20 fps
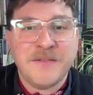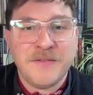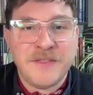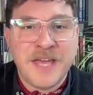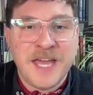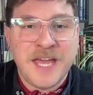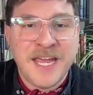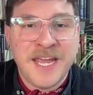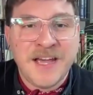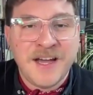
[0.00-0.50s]

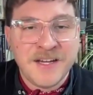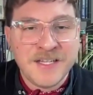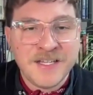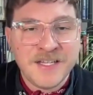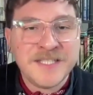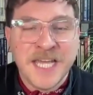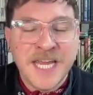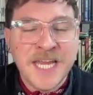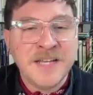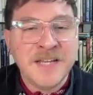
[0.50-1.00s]
they are
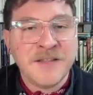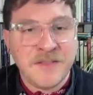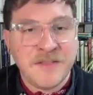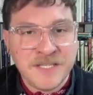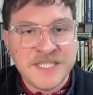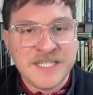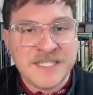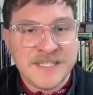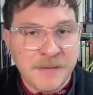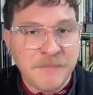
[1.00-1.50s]
seeing that
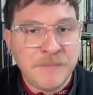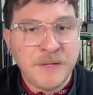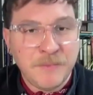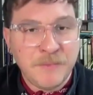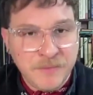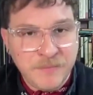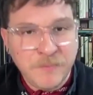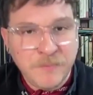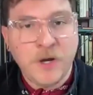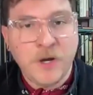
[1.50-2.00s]
this is happening
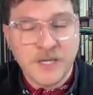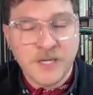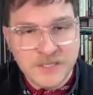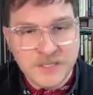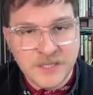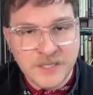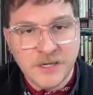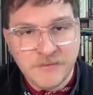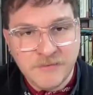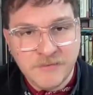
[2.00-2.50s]
with pocket
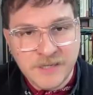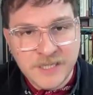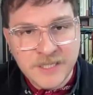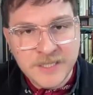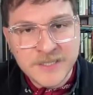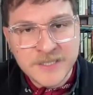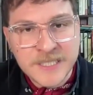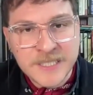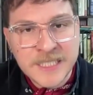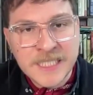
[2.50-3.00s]

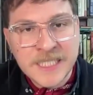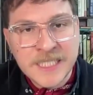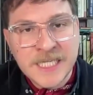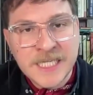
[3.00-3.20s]
diaries